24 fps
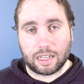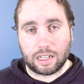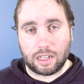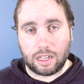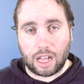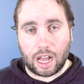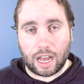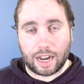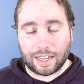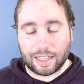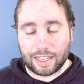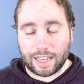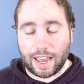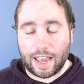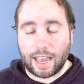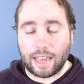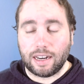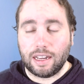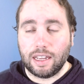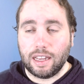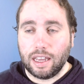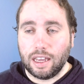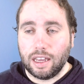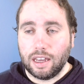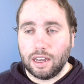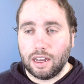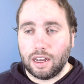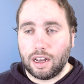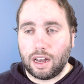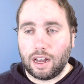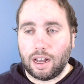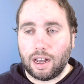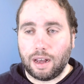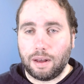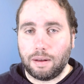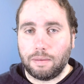a lot of that.
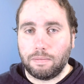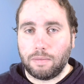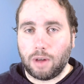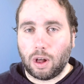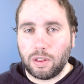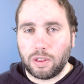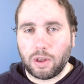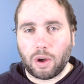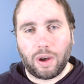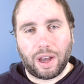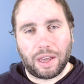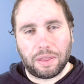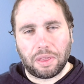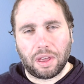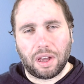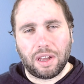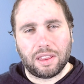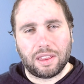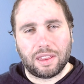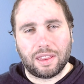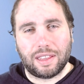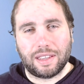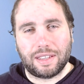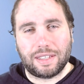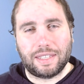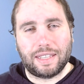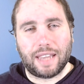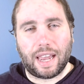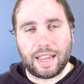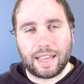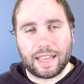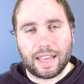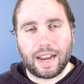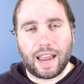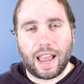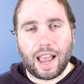Although I thought the
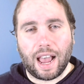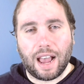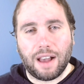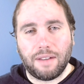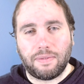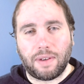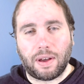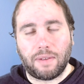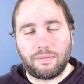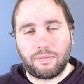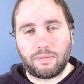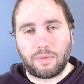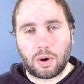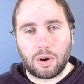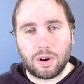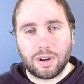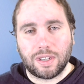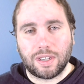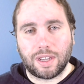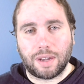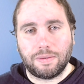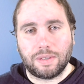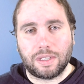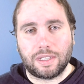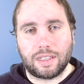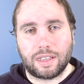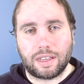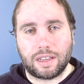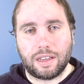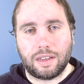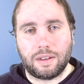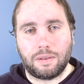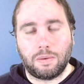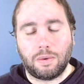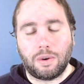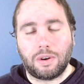second half, at first I was
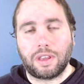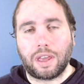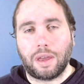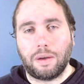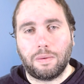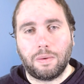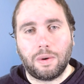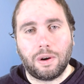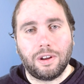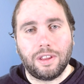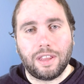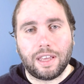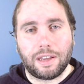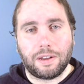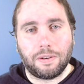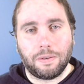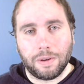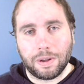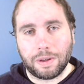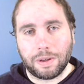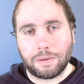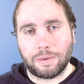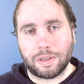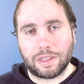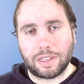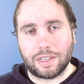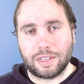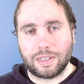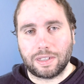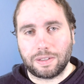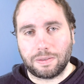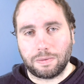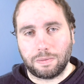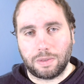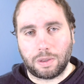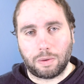thinking, okay, where are they going with
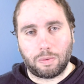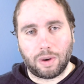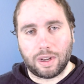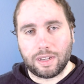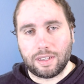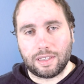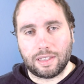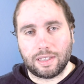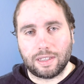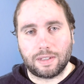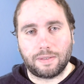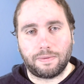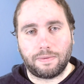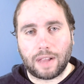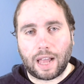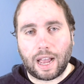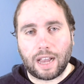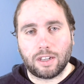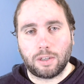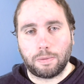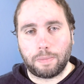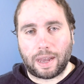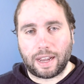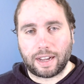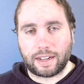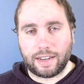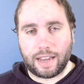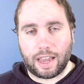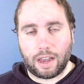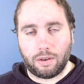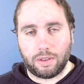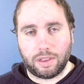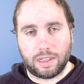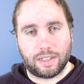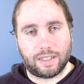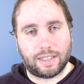this, the rest of this flashback
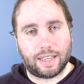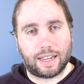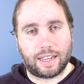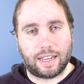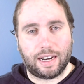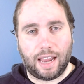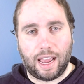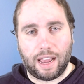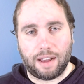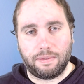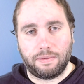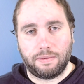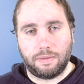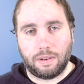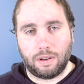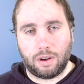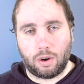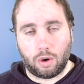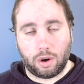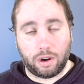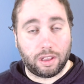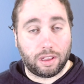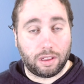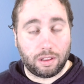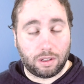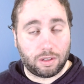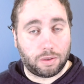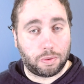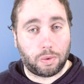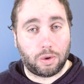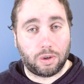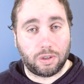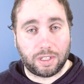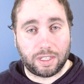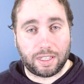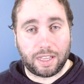now in the second half or in
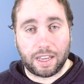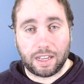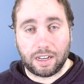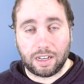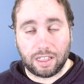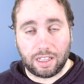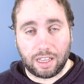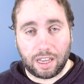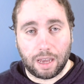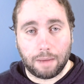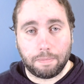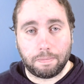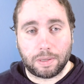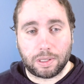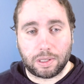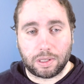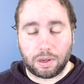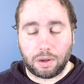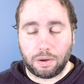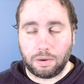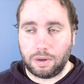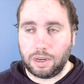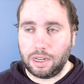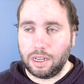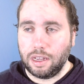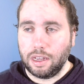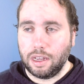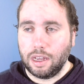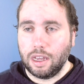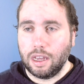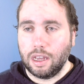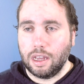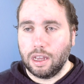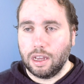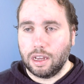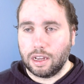towards the end of the episode?
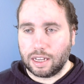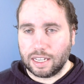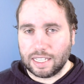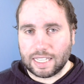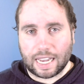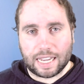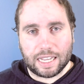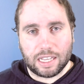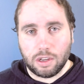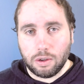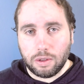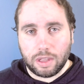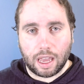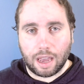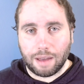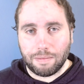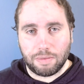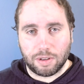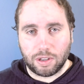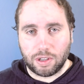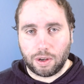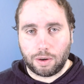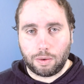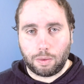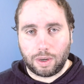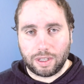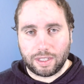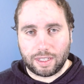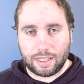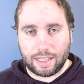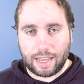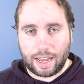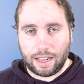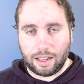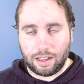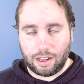Because I knew the episode
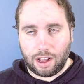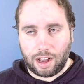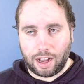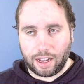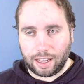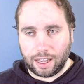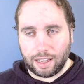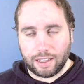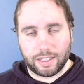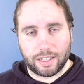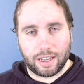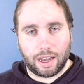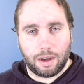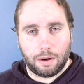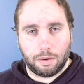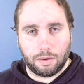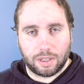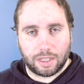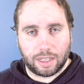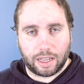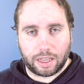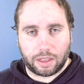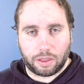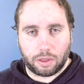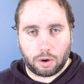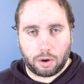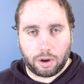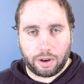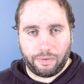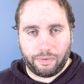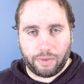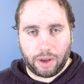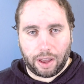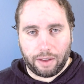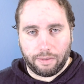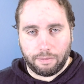wasn't that long. I saw it was like
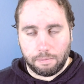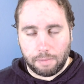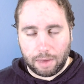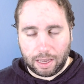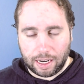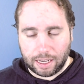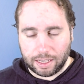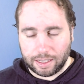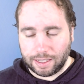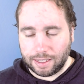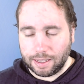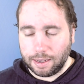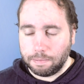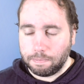35 minutes.